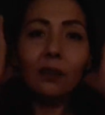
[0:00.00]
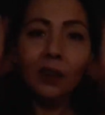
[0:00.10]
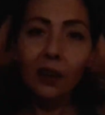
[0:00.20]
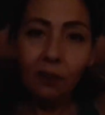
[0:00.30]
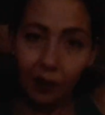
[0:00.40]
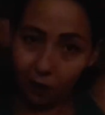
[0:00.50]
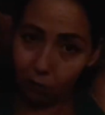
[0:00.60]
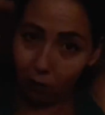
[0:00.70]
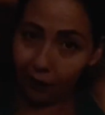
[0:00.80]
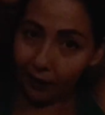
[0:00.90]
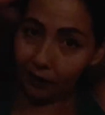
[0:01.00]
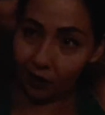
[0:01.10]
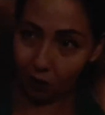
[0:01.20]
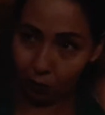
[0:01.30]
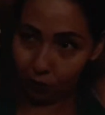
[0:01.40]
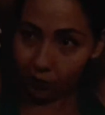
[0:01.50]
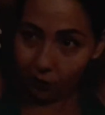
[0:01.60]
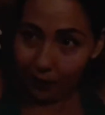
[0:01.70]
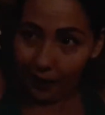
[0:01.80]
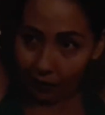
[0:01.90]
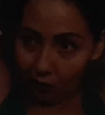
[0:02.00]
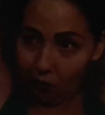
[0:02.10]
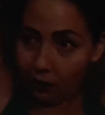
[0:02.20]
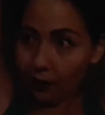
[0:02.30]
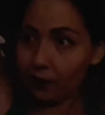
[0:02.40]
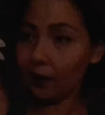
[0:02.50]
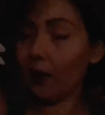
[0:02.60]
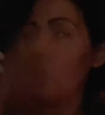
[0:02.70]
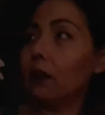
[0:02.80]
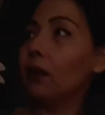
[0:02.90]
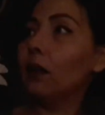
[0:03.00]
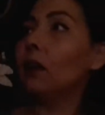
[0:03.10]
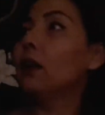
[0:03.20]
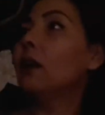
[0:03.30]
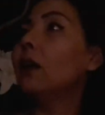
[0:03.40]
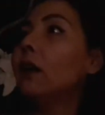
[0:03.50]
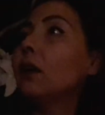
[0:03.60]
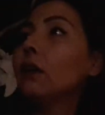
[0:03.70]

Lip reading: severe drug addicts, also alcoholics and